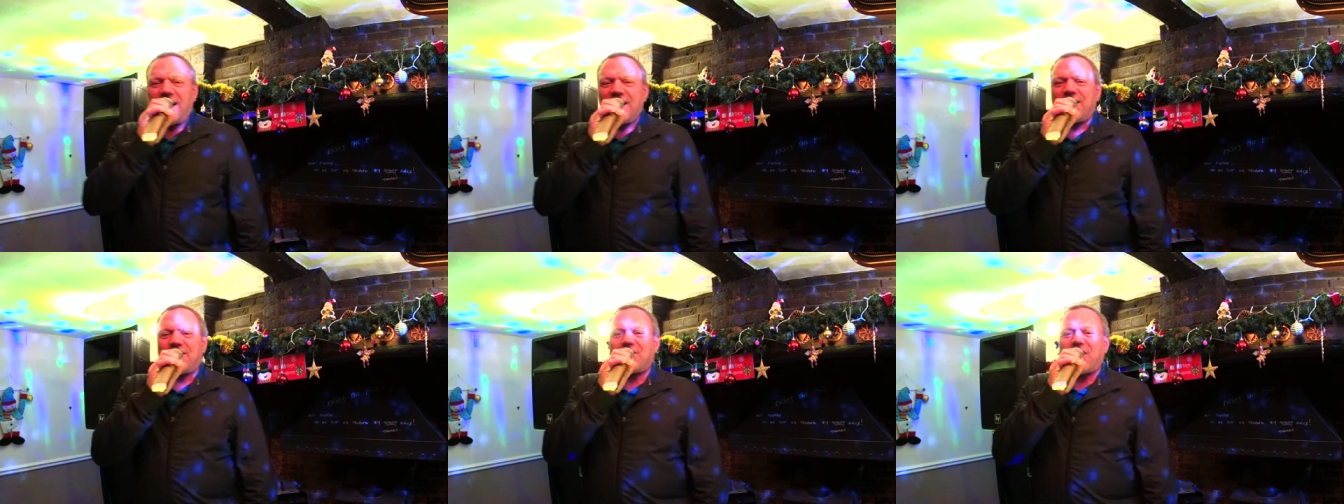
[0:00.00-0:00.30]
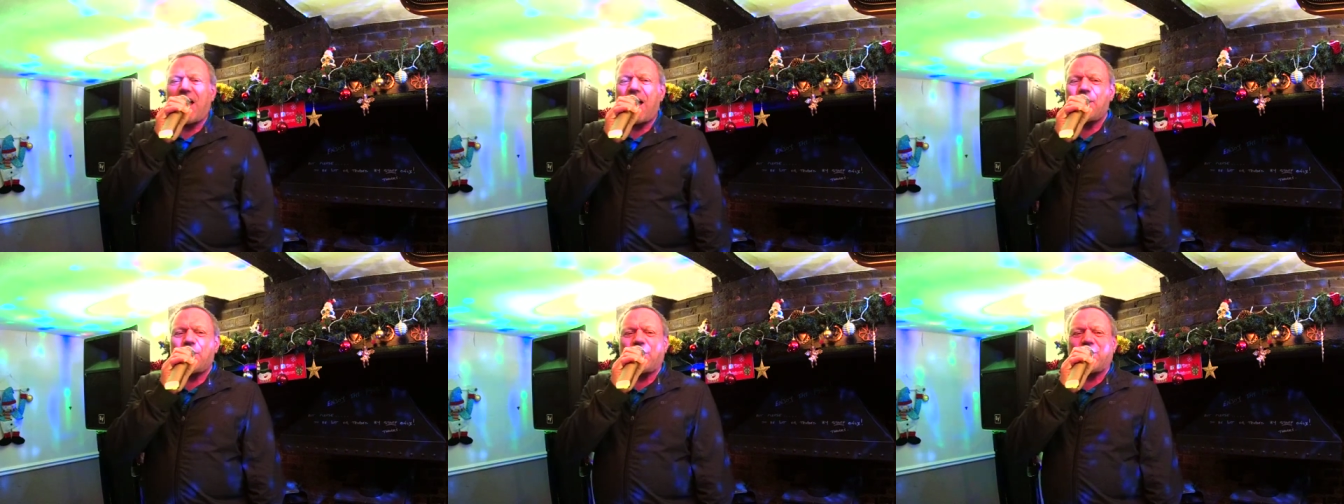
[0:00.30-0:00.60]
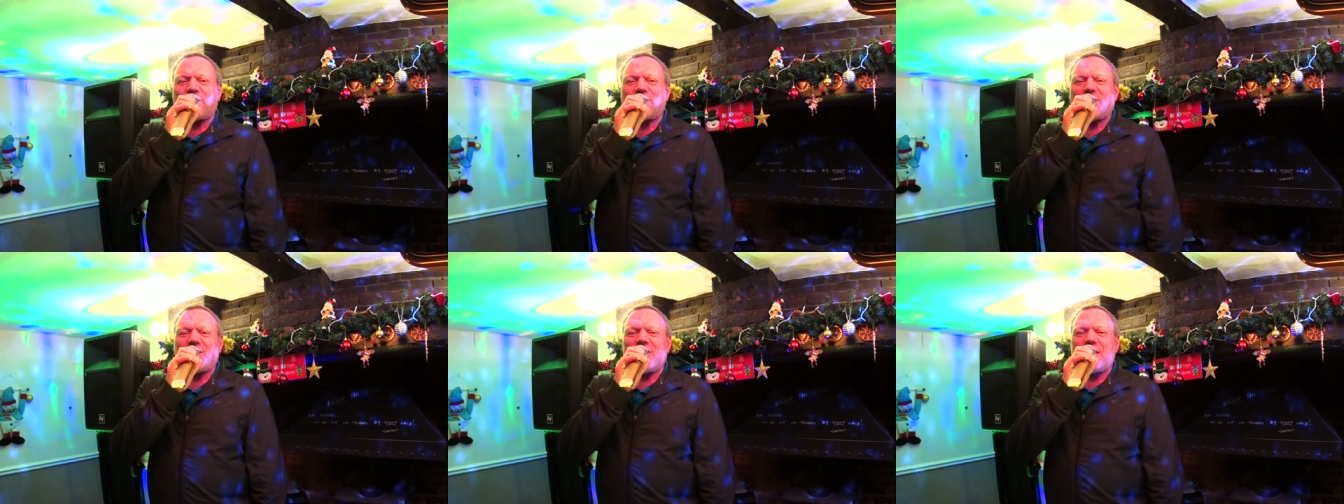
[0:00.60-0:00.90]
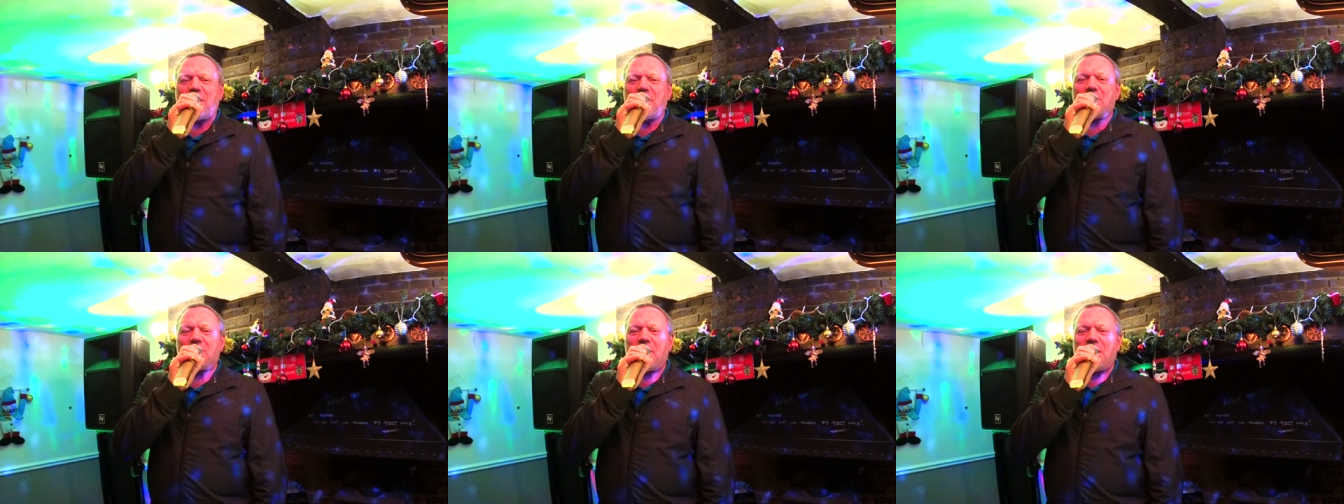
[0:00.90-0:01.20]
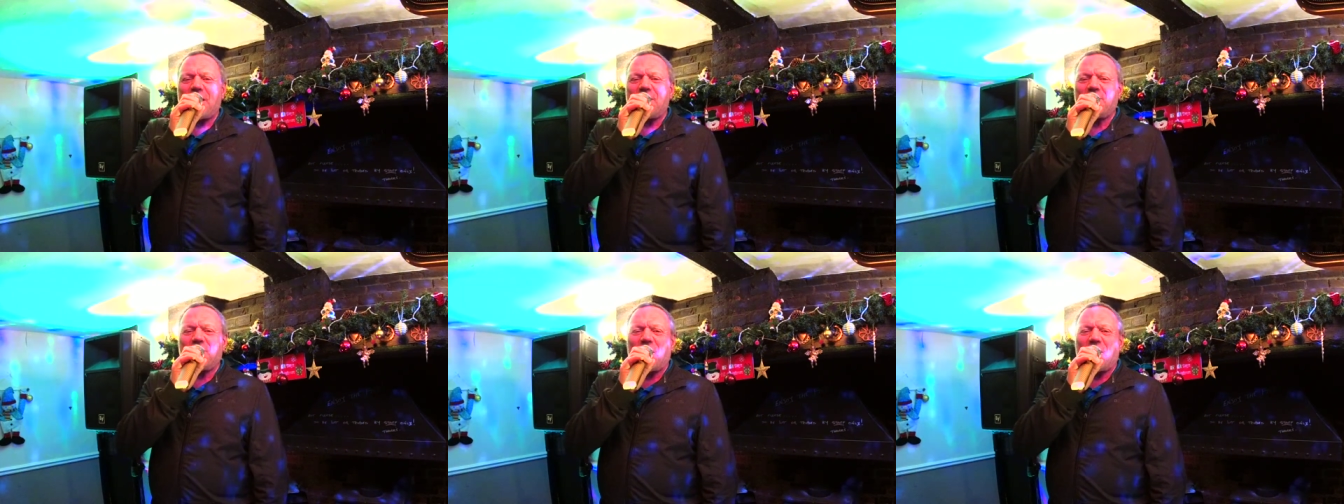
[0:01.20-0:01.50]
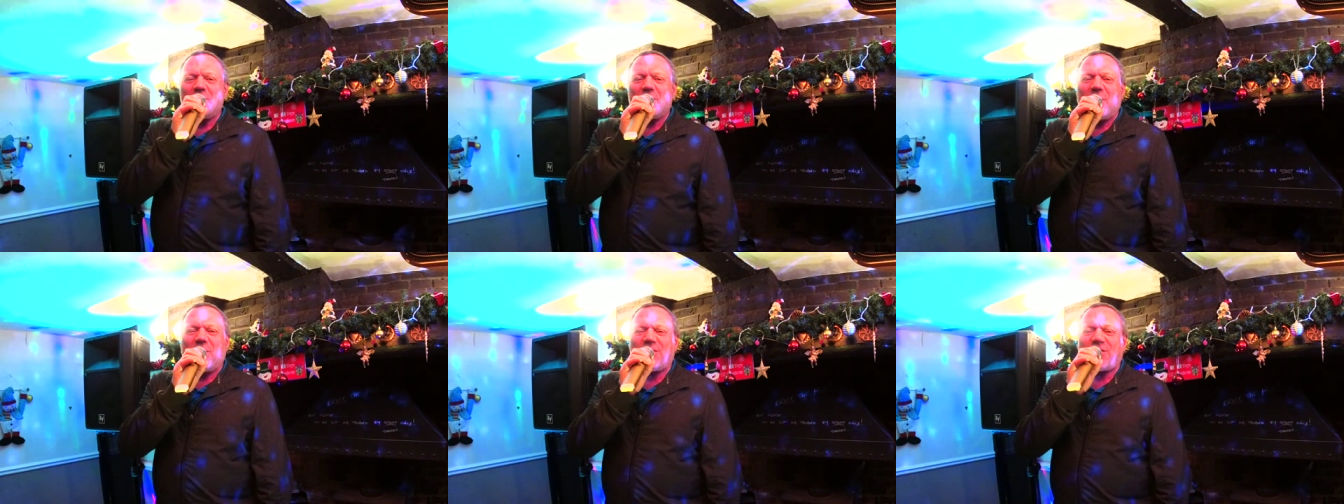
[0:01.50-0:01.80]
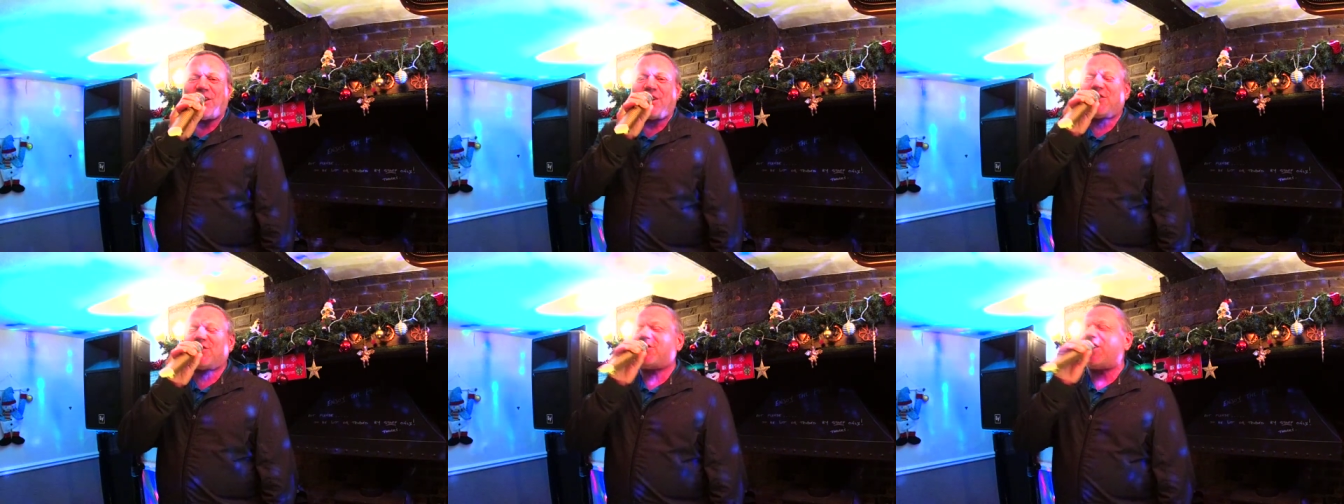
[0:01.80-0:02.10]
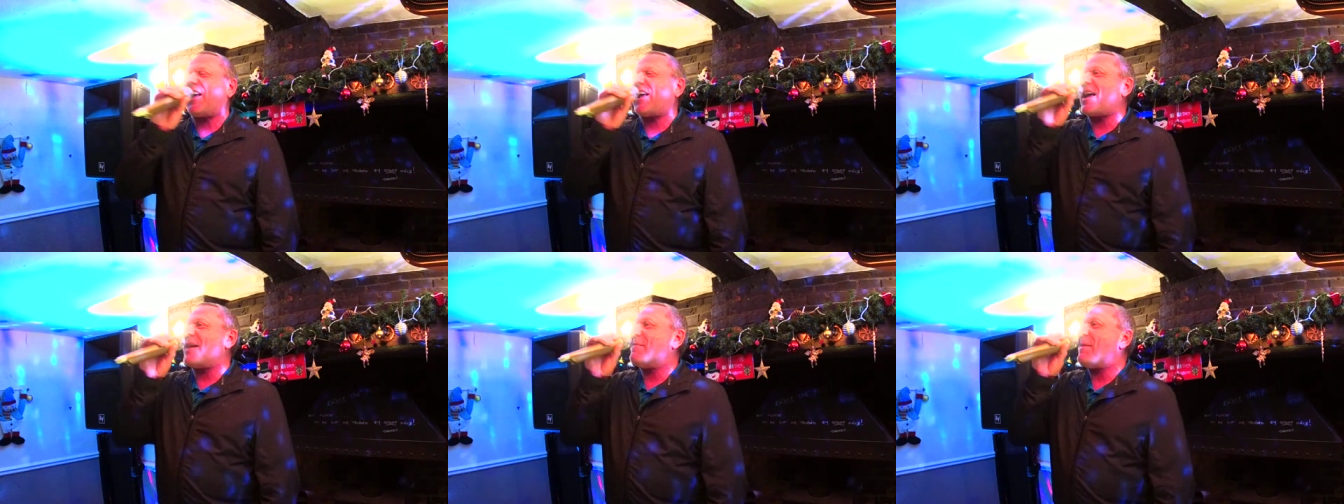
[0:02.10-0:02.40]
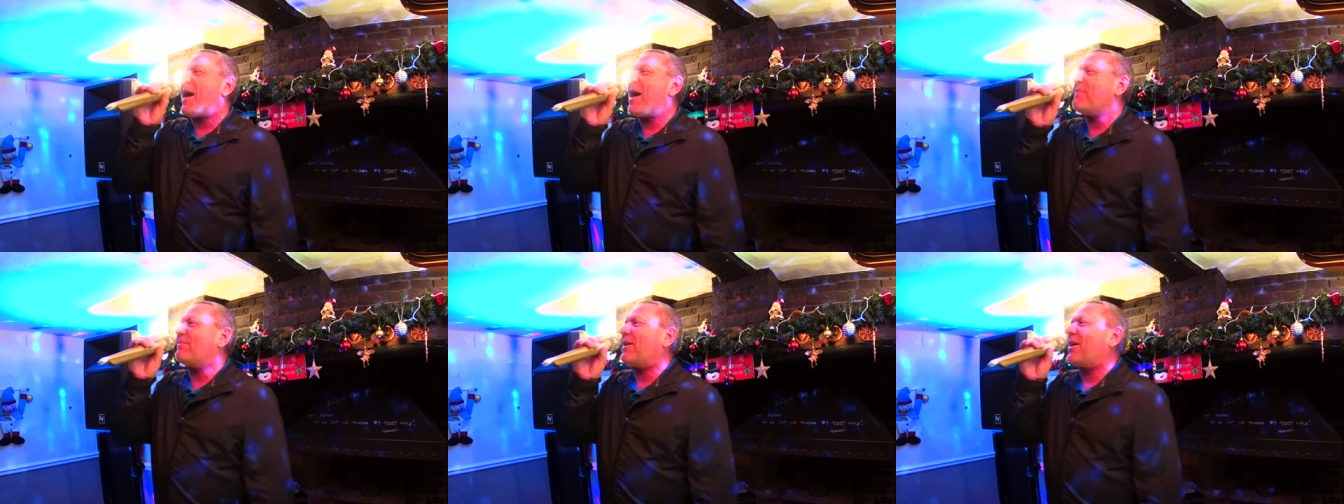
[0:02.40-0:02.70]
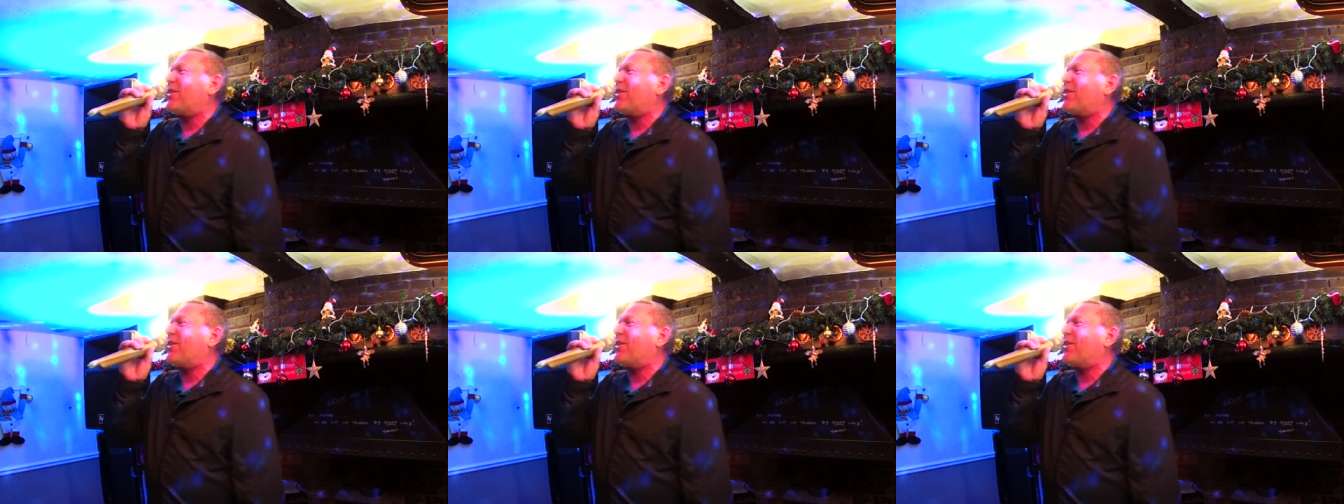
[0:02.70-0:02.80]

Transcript: And cowboy suit and ping pong boys and stick them up